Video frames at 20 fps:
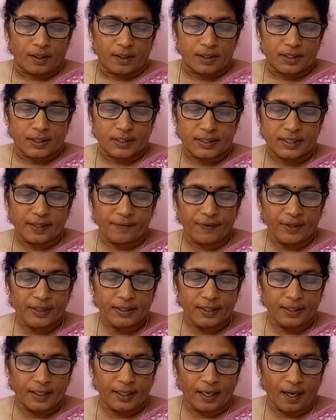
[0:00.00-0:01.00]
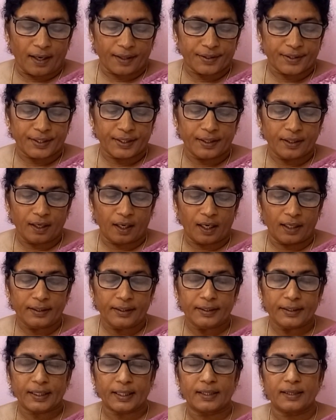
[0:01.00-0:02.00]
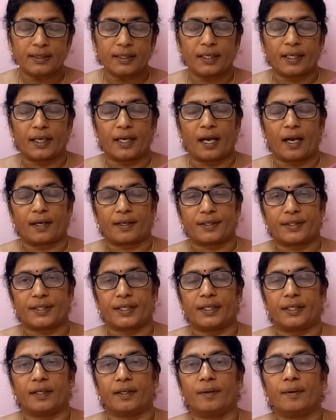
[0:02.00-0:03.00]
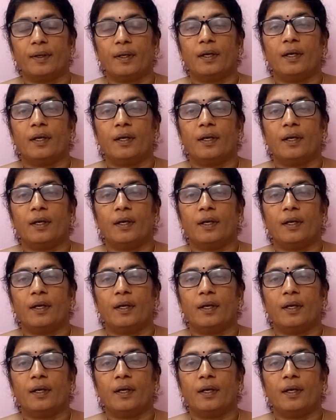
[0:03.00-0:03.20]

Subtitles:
seventh reaction and 10th reaction,